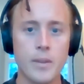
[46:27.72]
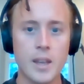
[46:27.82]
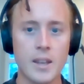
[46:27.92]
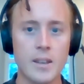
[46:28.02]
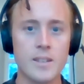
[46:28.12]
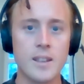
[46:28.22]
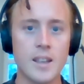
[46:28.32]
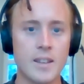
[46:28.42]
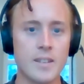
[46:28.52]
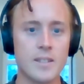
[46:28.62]
and
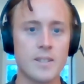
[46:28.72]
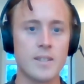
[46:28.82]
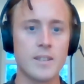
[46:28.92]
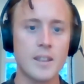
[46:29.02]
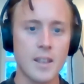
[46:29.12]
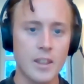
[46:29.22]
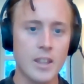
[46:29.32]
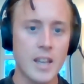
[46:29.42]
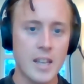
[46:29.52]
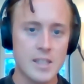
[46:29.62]
and I
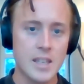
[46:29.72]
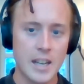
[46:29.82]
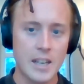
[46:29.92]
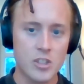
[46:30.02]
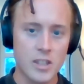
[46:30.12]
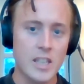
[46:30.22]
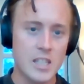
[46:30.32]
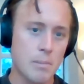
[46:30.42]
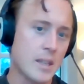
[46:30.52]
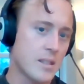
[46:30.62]
think that's the analogy that
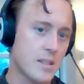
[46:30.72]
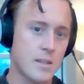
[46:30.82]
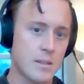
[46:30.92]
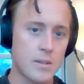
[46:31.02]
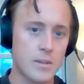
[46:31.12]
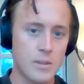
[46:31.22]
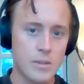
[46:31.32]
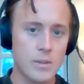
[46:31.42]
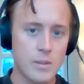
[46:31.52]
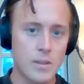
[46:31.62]
explains
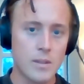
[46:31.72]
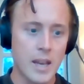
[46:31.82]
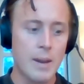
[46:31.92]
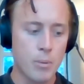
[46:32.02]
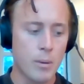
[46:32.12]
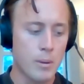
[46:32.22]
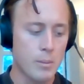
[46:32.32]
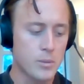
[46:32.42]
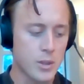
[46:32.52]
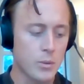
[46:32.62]
that
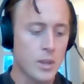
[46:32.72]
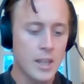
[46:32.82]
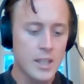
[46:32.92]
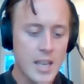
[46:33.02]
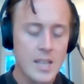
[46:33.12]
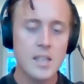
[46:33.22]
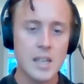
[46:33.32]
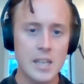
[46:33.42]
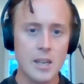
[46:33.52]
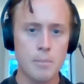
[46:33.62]
problem. So yes,
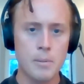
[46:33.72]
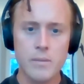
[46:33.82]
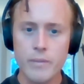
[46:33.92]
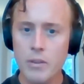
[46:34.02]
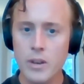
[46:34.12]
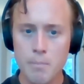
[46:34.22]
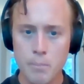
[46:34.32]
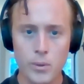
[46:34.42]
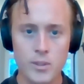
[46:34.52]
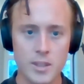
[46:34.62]
cleanup, it's very
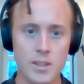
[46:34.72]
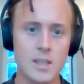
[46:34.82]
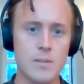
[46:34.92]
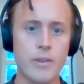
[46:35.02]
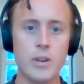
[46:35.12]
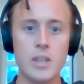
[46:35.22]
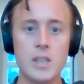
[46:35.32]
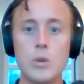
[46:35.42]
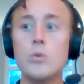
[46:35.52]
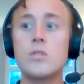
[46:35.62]
important. It's very
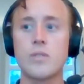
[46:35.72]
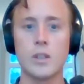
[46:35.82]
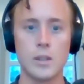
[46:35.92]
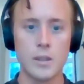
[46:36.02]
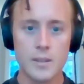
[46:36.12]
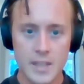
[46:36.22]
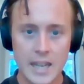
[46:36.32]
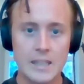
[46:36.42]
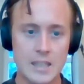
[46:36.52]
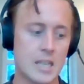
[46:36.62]
useful
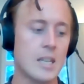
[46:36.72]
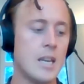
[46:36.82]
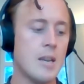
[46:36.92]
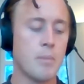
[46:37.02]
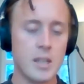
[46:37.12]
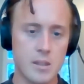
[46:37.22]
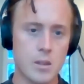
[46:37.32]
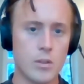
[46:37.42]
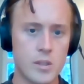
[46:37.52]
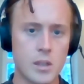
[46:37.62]
tactic, but it's
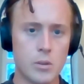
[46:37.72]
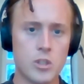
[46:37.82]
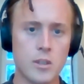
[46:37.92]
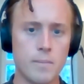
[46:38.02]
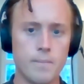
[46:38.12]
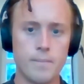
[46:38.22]
not a solution.